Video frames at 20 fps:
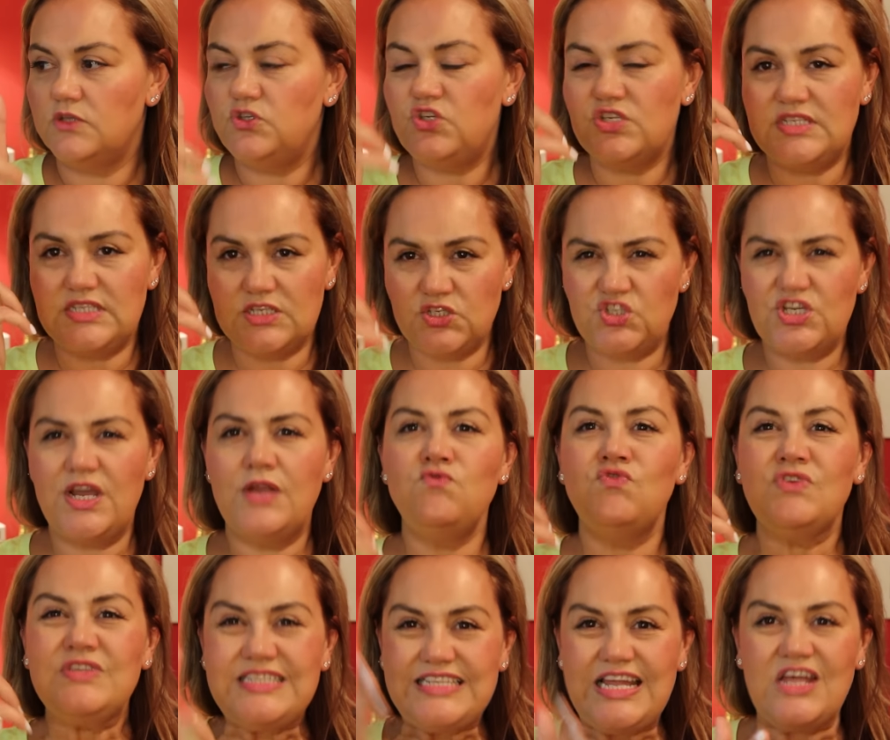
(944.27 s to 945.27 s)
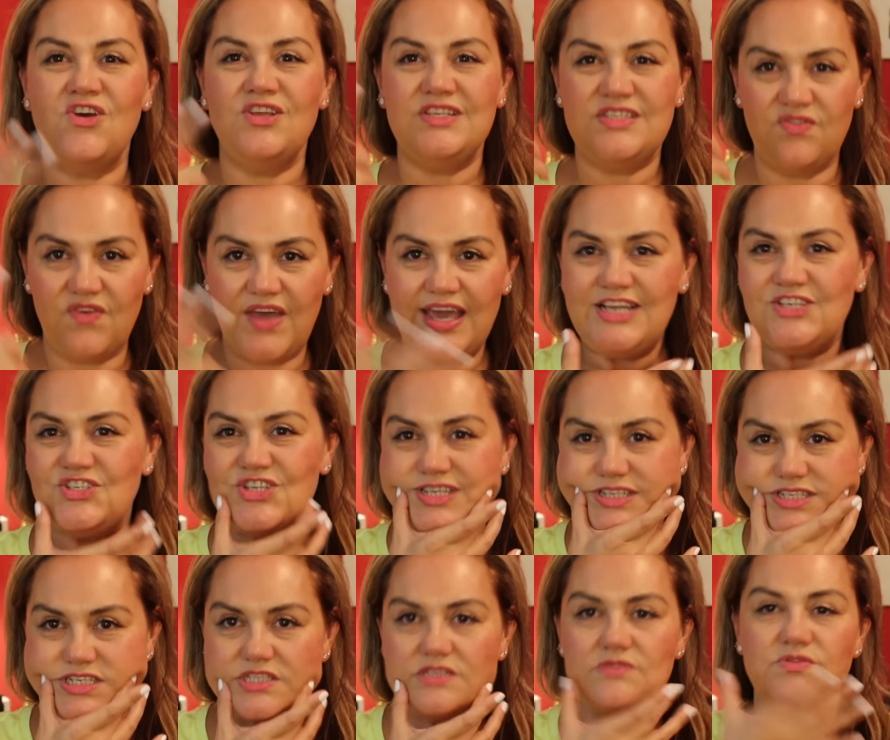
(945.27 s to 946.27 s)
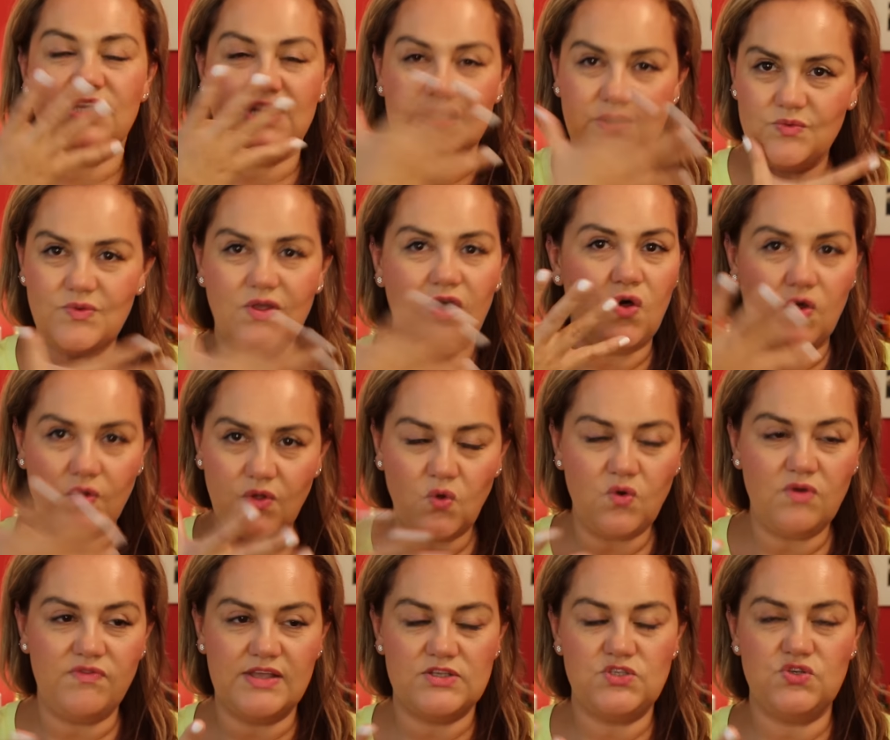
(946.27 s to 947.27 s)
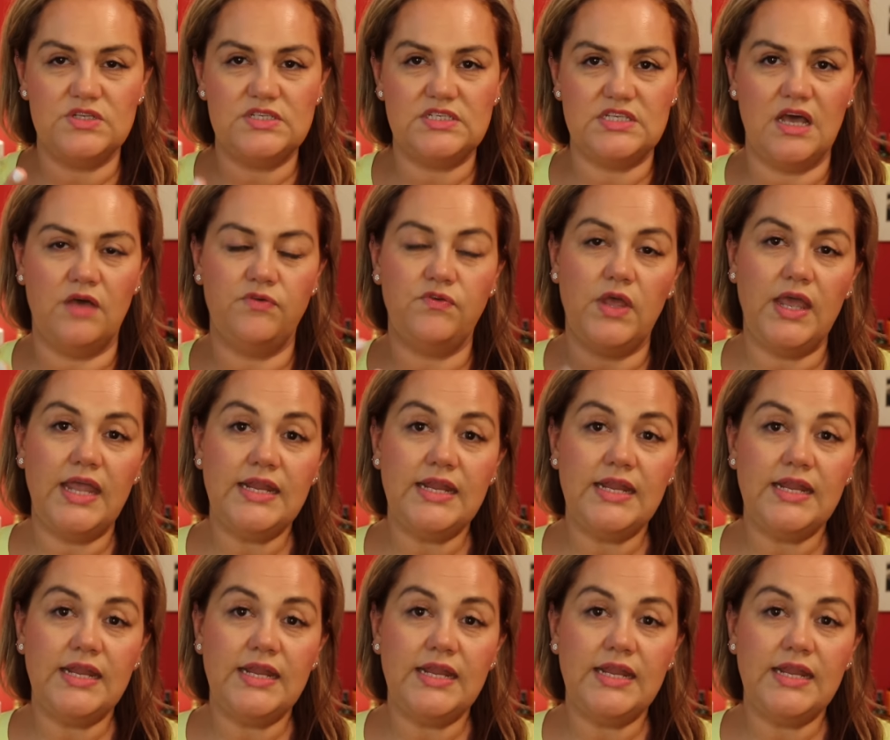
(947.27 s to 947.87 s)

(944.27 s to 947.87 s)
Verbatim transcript: Just the general signs of aging, you know, all of that sort of stuff.